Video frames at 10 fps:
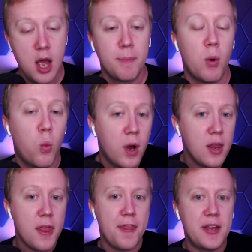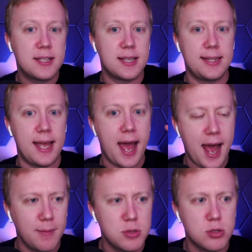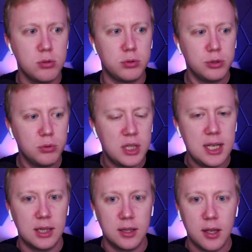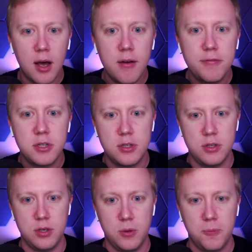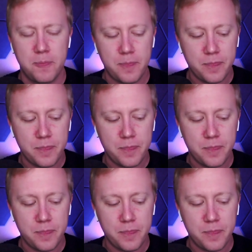But one of the things that they absolutely loved to do